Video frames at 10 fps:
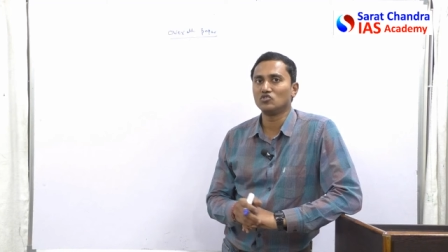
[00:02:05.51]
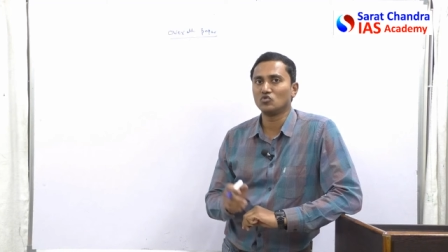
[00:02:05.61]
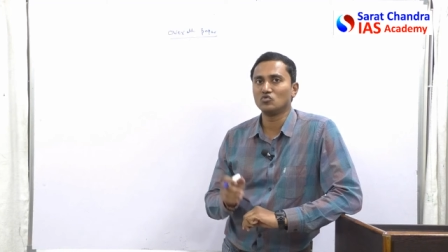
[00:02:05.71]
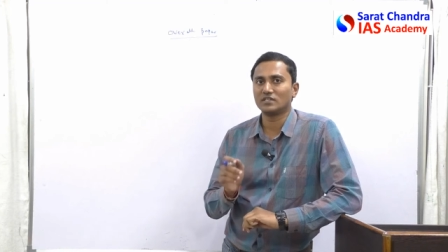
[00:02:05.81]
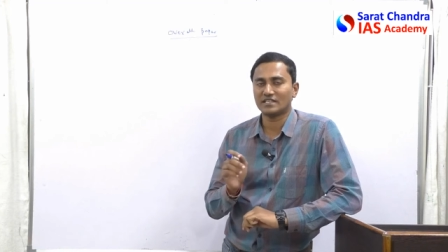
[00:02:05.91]
you
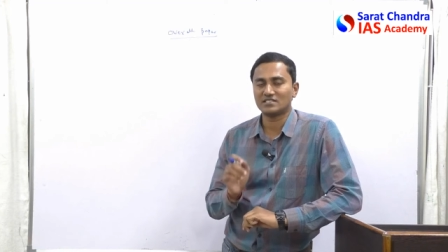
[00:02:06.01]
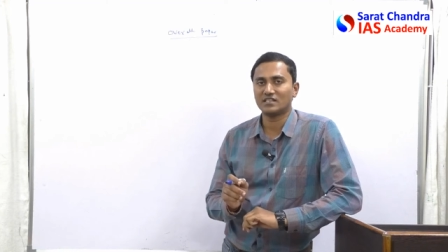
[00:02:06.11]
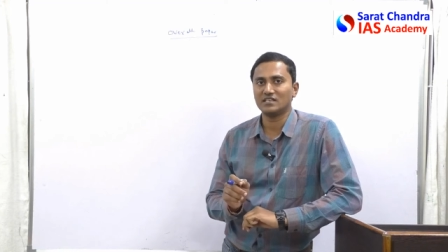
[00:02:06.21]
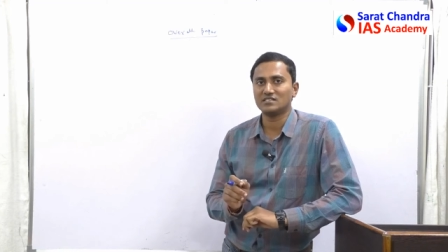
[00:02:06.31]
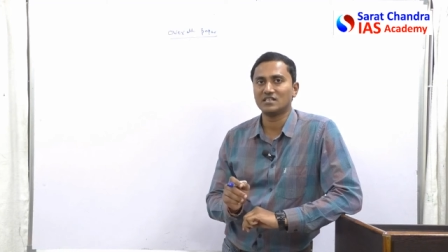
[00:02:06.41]
choose a test
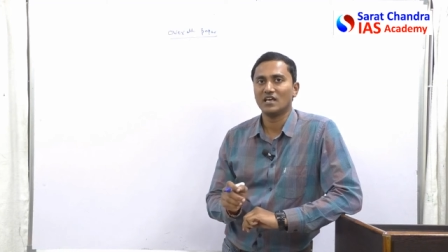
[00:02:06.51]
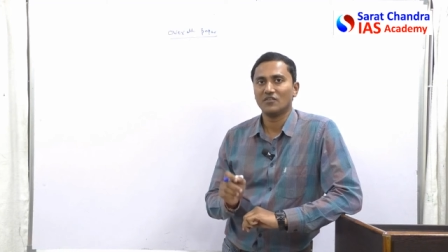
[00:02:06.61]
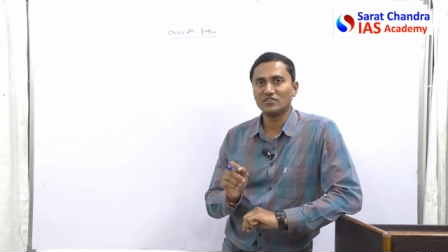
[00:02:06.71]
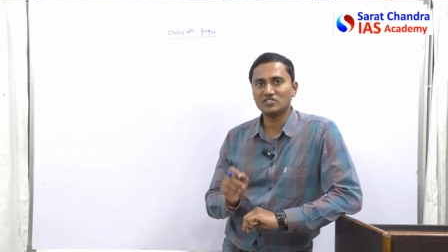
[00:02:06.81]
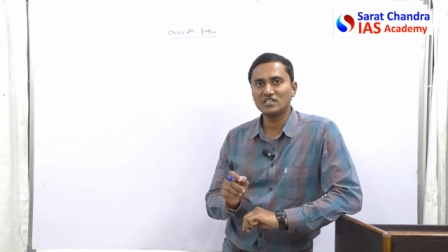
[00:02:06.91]
series
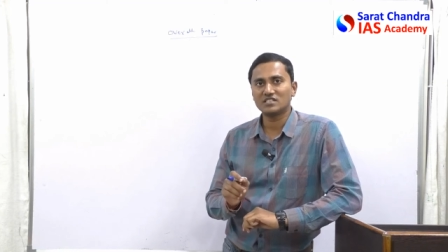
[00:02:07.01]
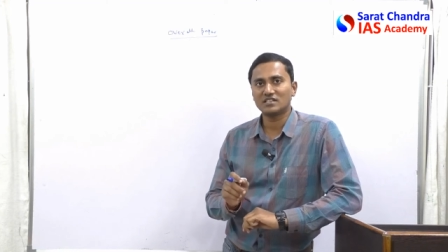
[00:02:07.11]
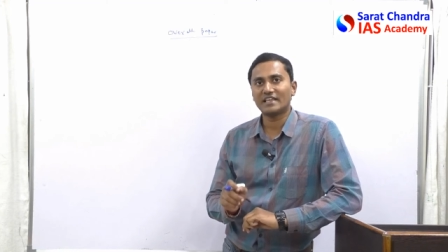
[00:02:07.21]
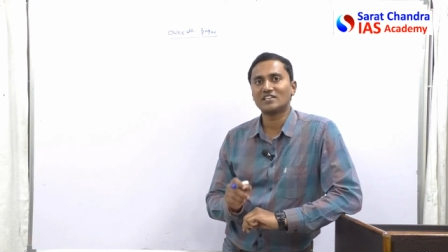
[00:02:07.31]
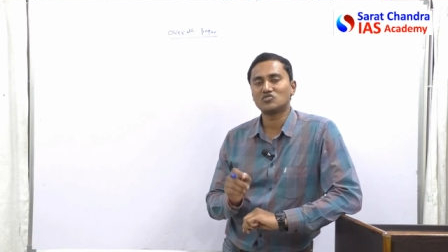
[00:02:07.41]
which is
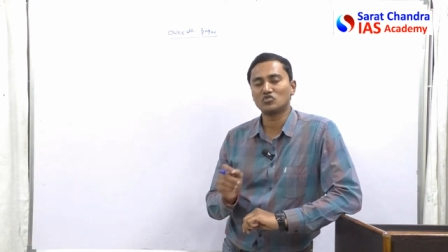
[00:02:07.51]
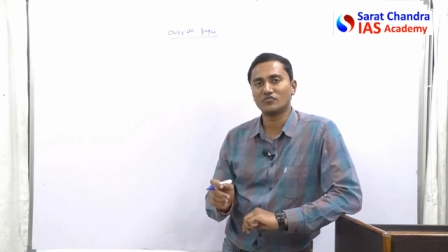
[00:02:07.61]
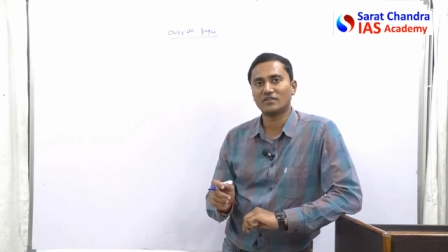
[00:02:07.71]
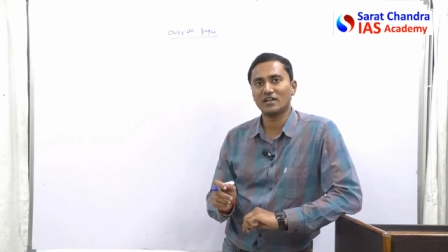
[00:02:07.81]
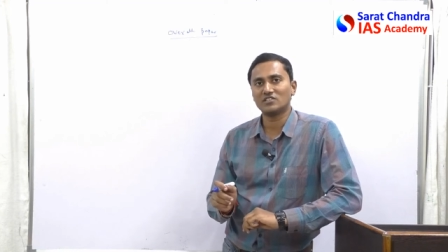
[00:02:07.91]
neither too
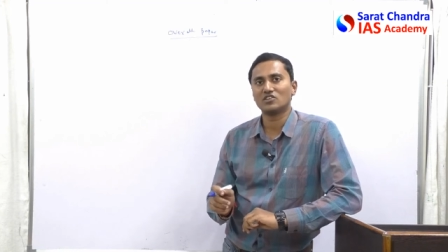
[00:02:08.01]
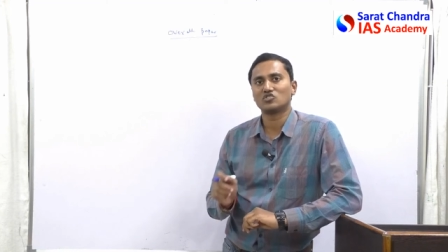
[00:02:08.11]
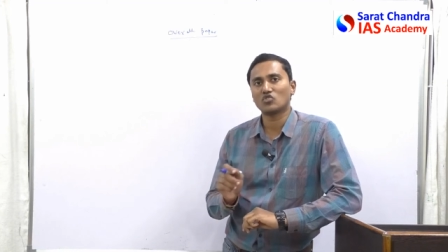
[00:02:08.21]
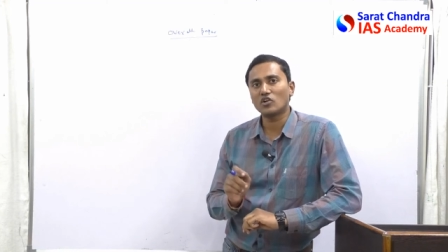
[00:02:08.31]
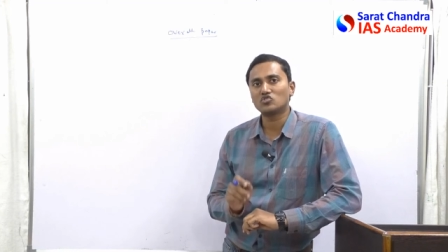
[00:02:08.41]
difficult
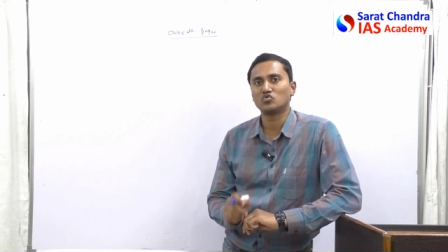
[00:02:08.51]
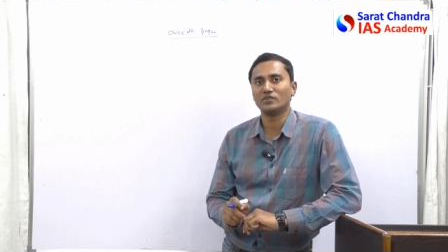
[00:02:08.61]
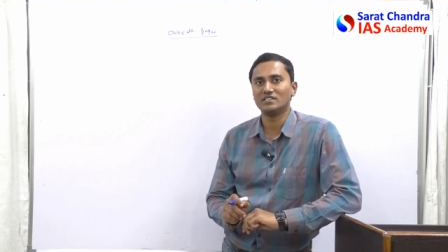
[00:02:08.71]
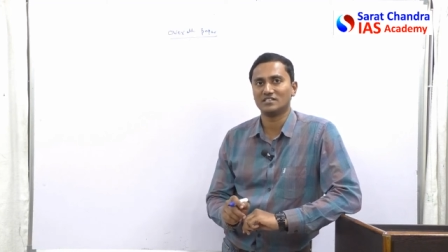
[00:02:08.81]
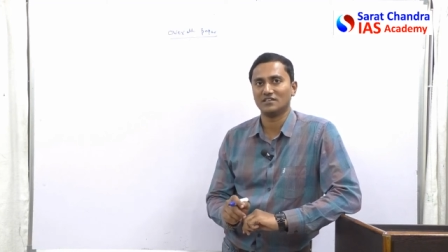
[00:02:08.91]
nor too
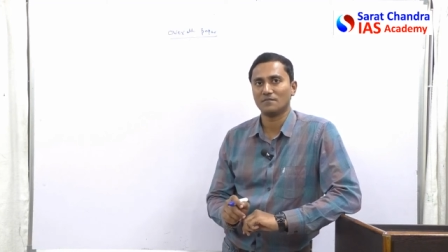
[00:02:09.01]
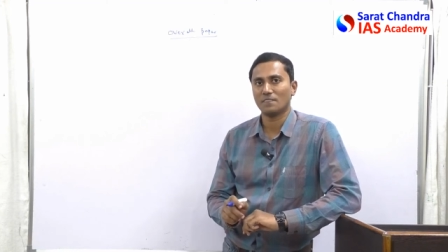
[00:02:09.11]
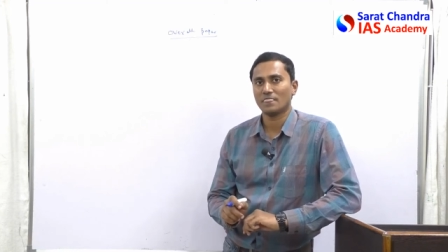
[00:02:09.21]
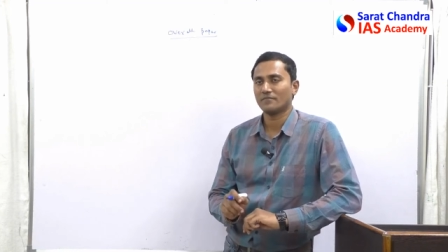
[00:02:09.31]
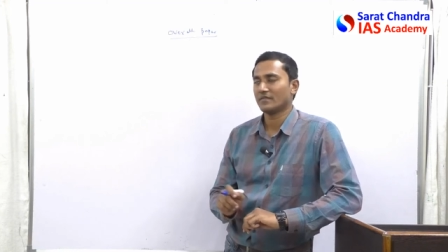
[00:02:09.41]
easy.
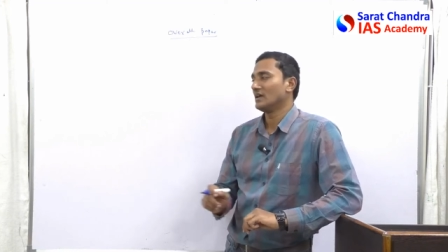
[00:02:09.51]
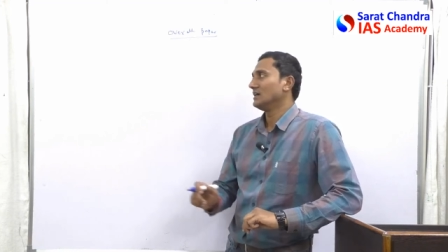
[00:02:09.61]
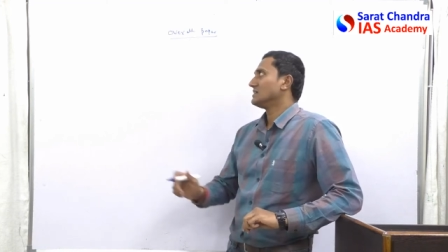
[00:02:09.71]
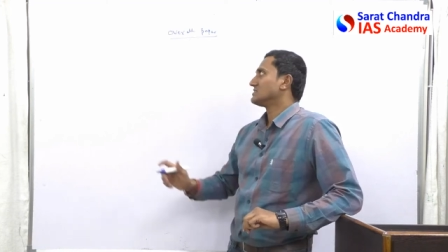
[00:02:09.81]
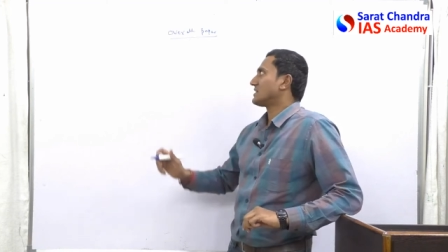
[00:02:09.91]

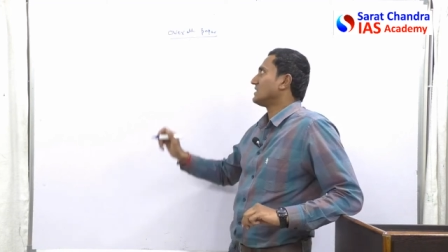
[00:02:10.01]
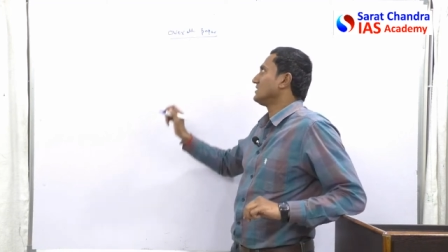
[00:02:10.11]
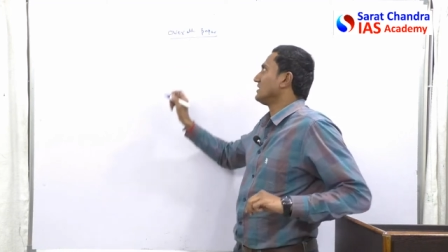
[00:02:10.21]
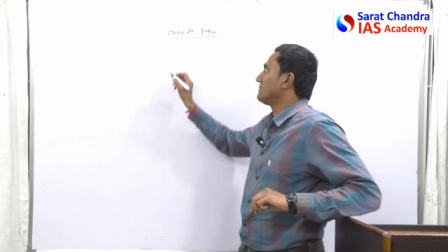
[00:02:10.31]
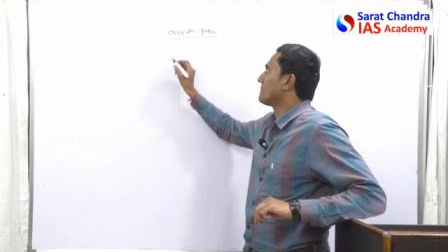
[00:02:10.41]
Second
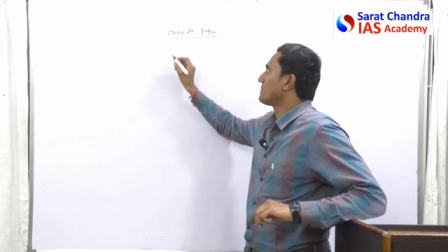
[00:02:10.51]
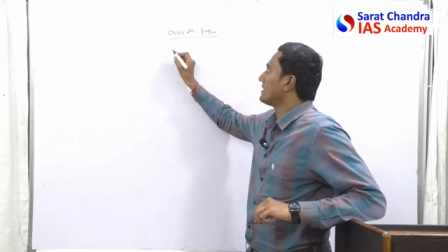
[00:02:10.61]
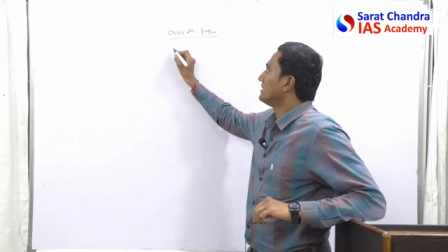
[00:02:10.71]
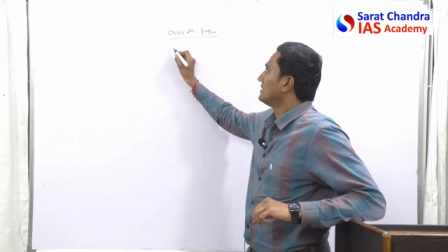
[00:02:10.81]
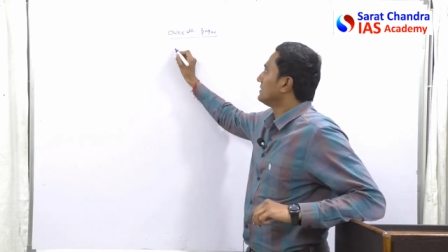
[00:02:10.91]
thing,
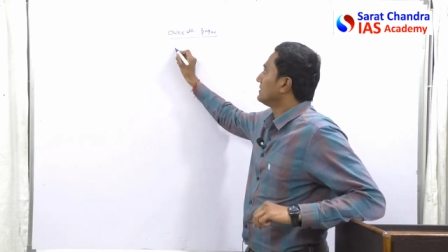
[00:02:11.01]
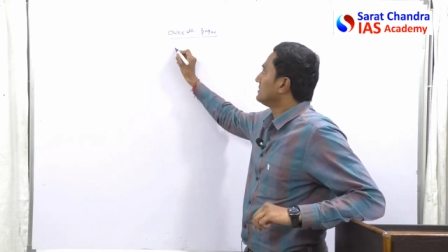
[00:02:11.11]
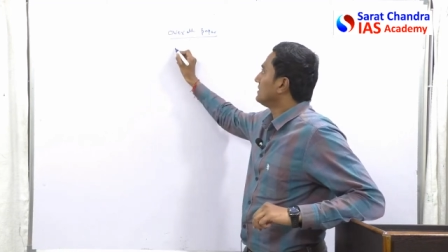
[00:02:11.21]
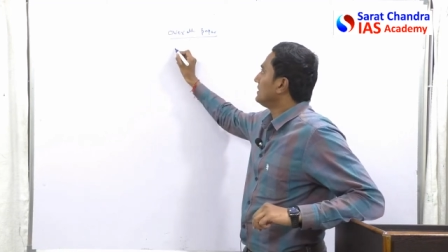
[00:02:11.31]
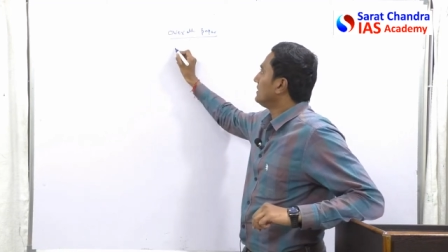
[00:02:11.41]

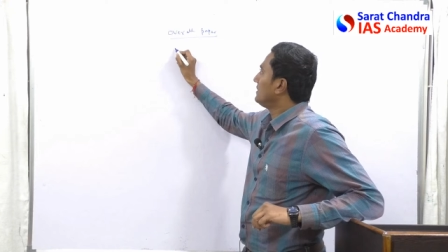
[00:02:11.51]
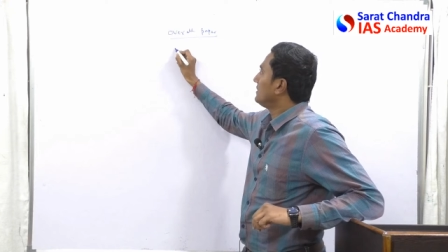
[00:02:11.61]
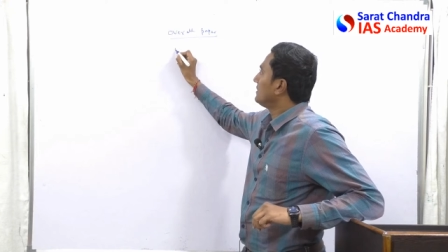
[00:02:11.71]
the